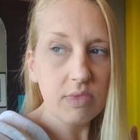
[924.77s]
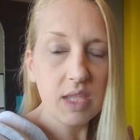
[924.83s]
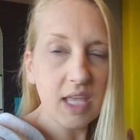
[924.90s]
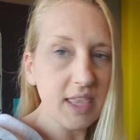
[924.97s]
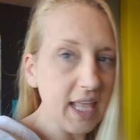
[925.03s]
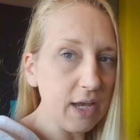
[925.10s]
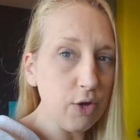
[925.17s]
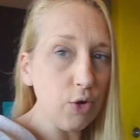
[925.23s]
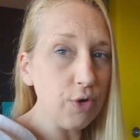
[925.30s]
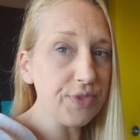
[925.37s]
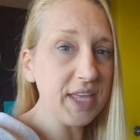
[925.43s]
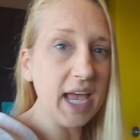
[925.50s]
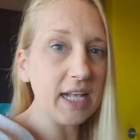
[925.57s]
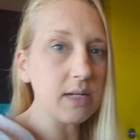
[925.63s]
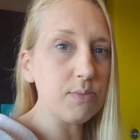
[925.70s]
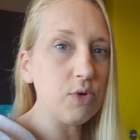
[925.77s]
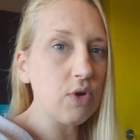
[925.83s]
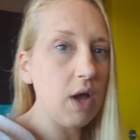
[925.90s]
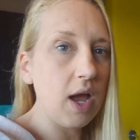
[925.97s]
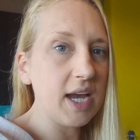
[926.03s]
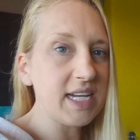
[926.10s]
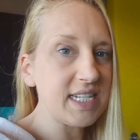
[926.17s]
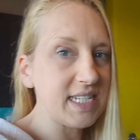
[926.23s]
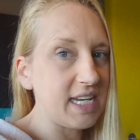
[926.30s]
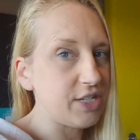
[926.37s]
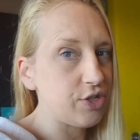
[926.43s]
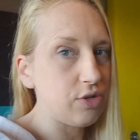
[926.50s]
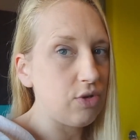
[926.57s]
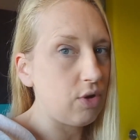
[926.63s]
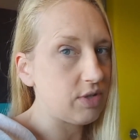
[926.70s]
They're called the Animal Guys and they
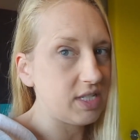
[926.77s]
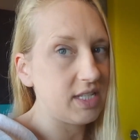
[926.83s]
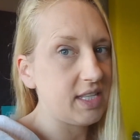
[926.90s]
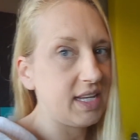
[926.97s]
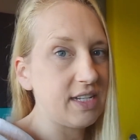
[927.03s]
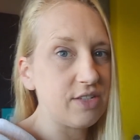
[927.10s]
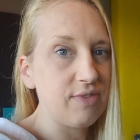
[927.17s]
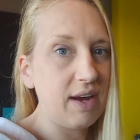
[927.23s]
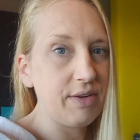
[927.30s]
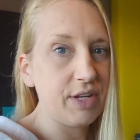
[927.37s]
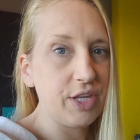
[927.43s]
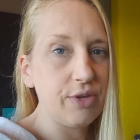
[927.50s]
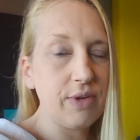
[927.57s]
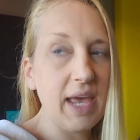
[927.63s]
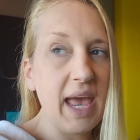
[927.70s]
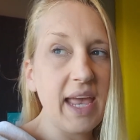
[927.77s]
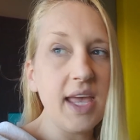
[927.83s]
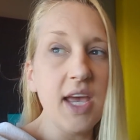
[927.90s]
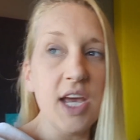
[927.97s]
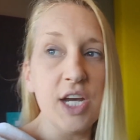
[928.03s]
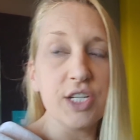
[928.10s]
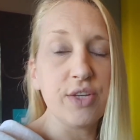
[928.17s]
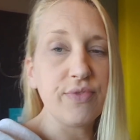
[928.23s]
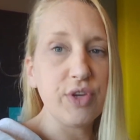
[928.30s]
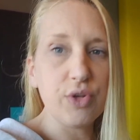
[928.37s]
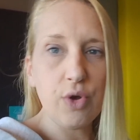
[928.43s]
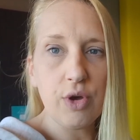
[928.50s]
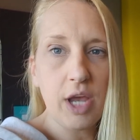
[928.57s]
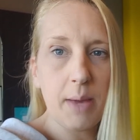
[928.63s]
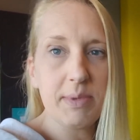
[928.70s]
do lots of things around the UK. So if you're
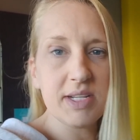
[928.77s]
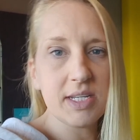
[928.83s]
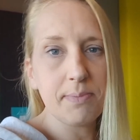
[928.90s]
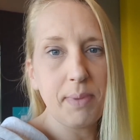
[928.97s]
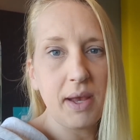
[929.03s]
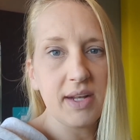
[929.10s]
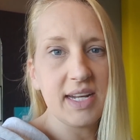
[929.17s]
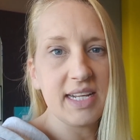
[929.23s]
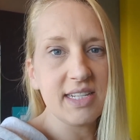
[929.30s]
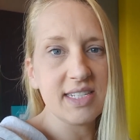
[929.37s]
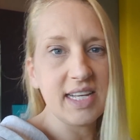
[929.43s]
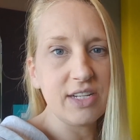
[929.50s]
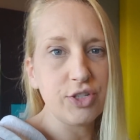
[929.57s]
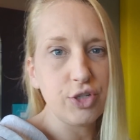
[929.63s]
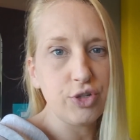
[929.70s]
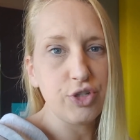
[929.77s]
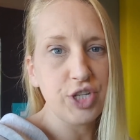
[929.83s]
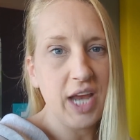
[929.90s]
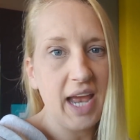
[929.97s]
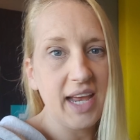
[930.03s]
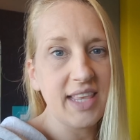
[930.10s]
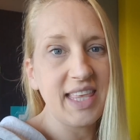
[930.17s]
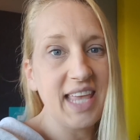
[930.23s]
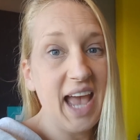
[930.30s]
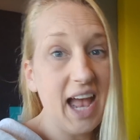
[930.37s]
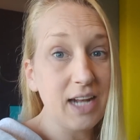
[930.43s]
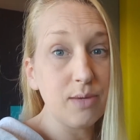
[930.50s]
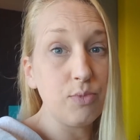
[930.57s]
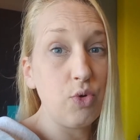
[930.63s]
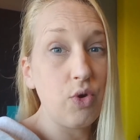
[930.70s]
not coming to Butlins, then do check the
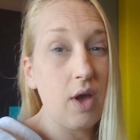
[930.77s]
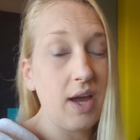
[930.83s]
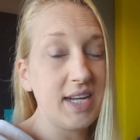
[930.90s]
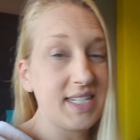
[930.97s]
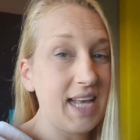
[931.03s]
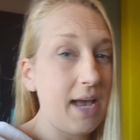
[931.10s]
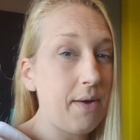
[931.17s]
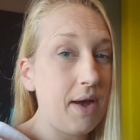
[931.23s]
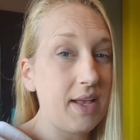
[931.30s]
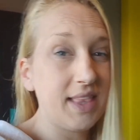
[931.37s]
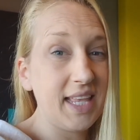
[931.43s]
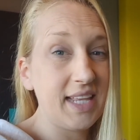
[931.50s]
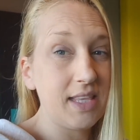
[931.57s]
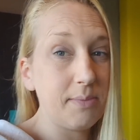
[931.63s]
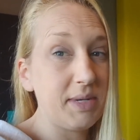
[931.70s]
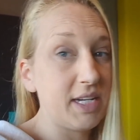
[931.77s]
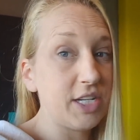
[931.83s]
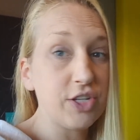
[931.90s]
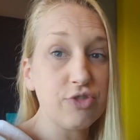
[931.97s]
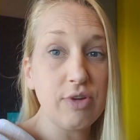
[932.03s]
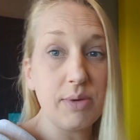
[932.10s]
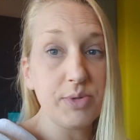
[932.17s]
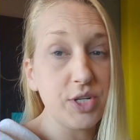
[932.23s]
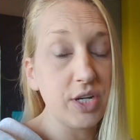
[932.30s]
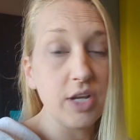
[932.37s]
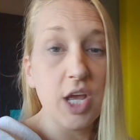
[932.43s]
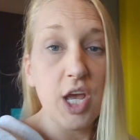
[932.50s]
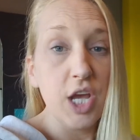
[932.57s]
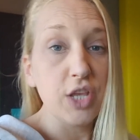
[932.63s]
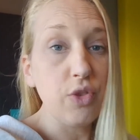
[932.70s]
Animal Guys out. I'll link them in the description.
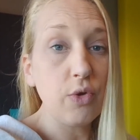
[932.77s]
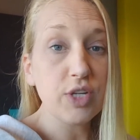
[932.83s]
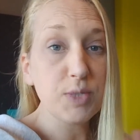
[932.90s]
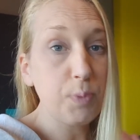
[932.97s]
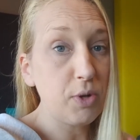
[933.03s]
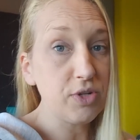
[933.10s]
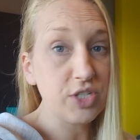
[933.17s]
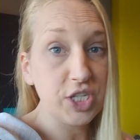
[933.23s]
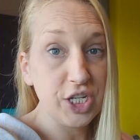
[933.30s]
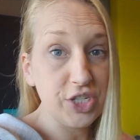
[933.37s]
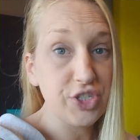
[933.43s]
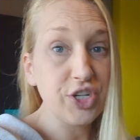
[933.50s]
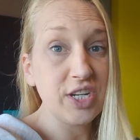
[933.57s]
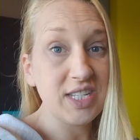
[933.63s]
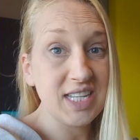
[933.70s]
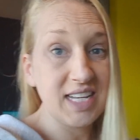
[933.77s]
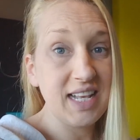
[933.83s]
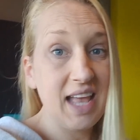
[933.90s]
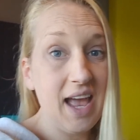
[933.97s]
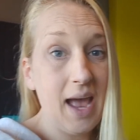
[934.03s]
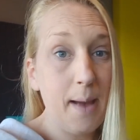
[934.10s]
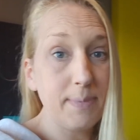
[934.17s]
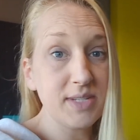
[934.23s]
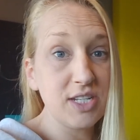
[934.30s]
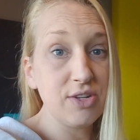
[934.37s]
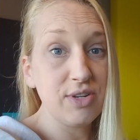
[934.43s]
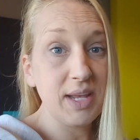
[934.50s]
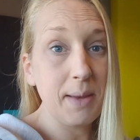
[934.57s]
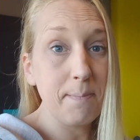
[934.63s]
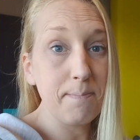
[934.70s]
Not sponsored, just think they're
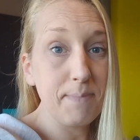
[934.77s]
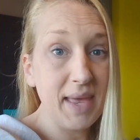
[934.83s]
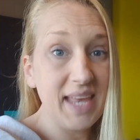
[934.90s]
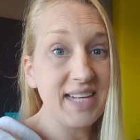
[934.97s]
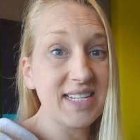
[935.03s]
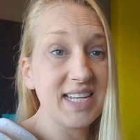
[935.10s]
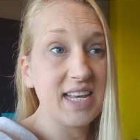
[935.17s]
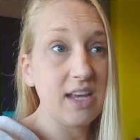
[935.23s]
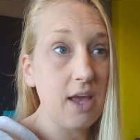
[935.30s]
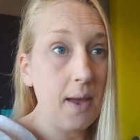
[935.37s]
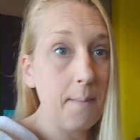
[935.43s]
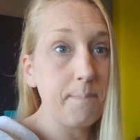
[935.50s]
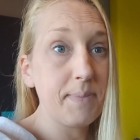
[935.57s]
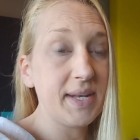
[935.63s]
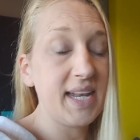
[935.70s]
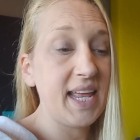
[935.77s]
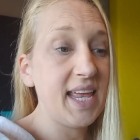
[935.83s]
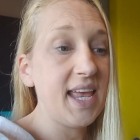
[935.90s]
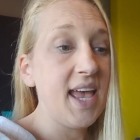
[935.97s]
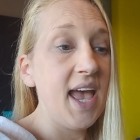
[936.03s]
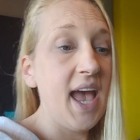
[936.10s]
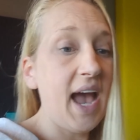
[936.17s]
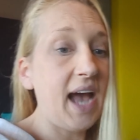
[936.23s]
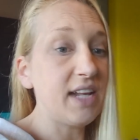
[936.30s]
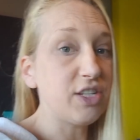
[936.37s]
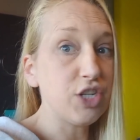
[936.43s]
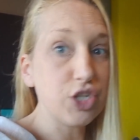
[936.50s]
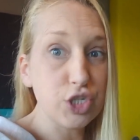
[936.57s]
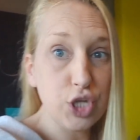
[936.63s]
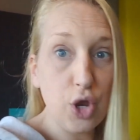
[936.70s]
absolutely amazing company and
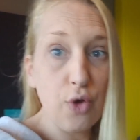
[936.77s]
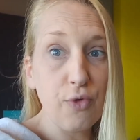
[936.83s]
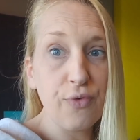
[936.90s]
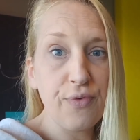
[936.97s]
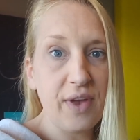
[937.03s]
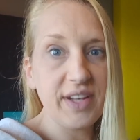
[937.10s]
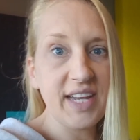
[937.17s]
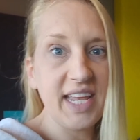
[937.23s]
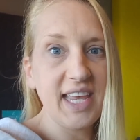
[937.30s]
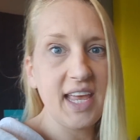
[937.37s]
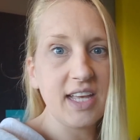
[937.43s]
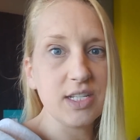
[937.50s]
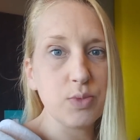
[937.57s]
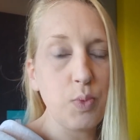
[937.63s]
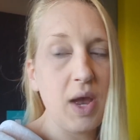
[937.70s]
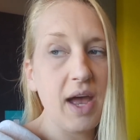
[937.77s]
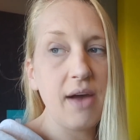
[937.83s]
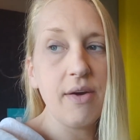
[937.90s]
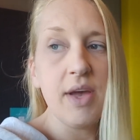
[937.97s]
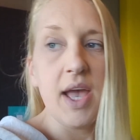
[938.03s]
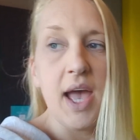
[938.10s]
so funny as well.